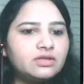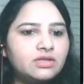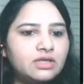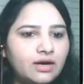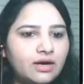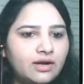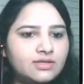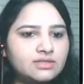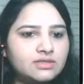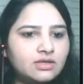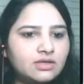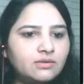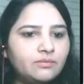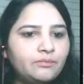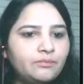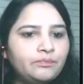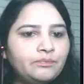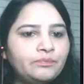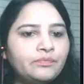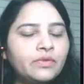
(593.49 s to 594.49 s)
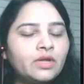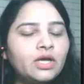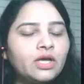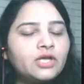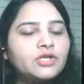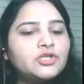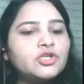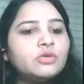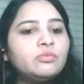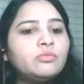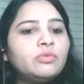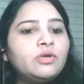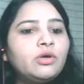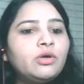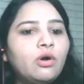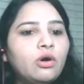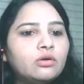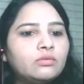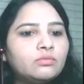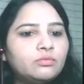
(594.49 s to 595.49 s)
they are asking, it should be
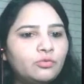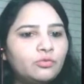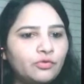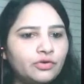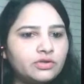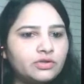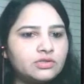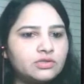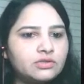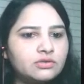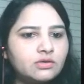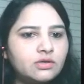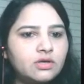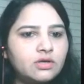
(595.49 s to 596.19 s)
on point.